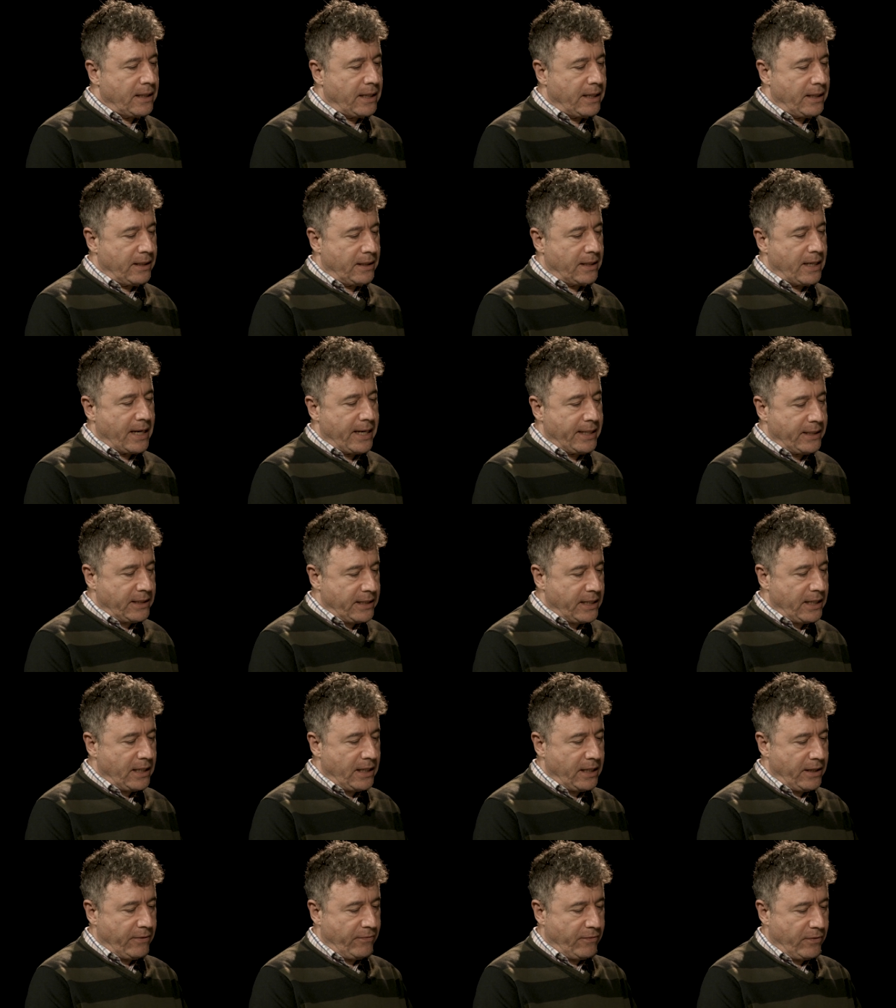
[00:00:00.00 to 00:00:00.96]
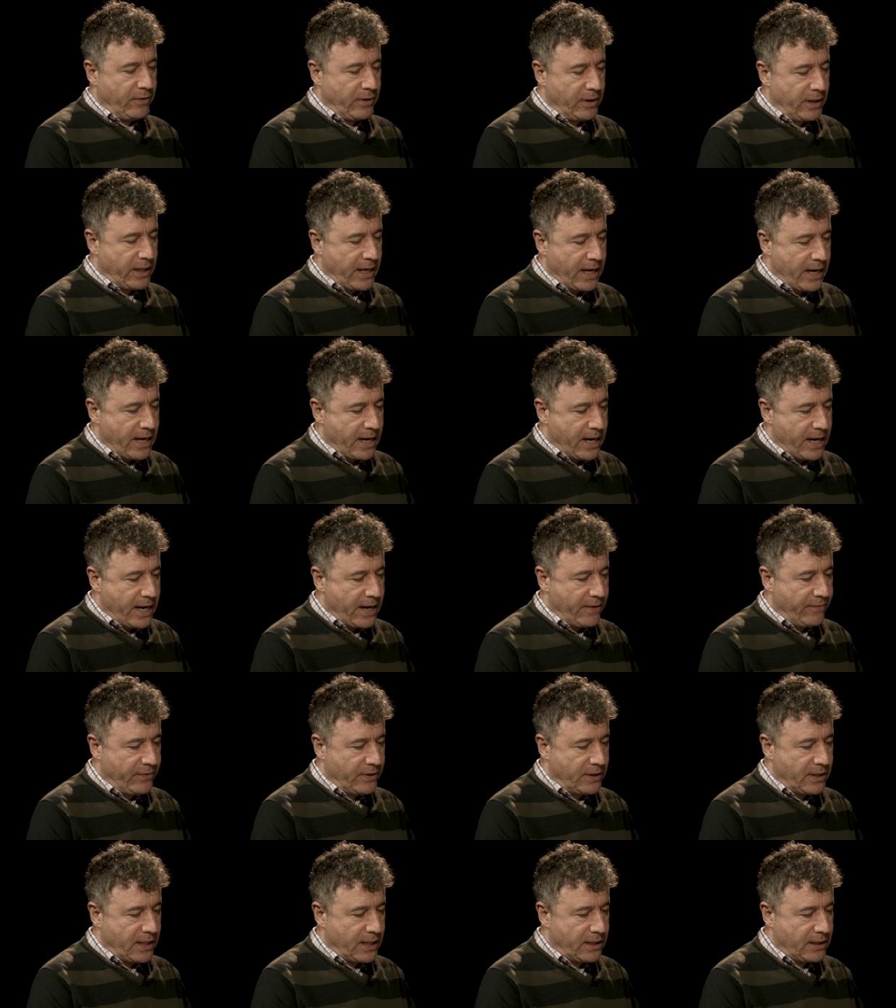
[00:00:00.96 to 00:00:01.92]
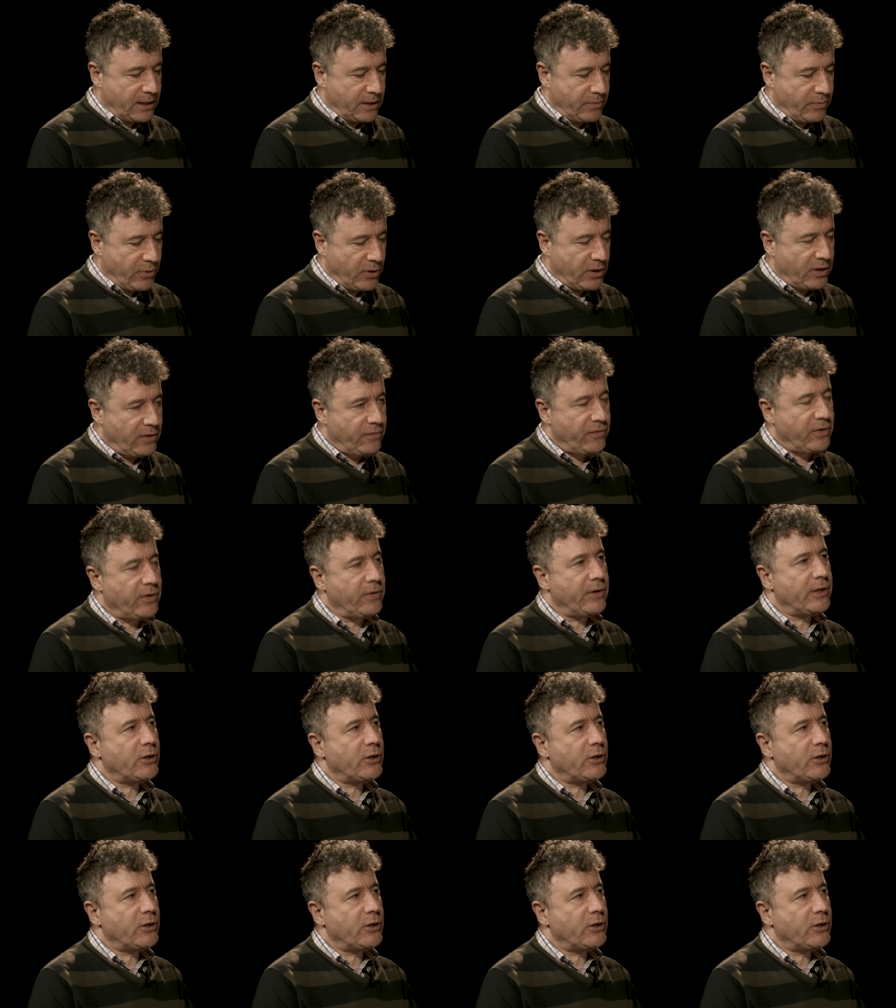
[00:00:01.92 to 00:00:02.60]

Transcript: and ideally, from the advertiser's point of view,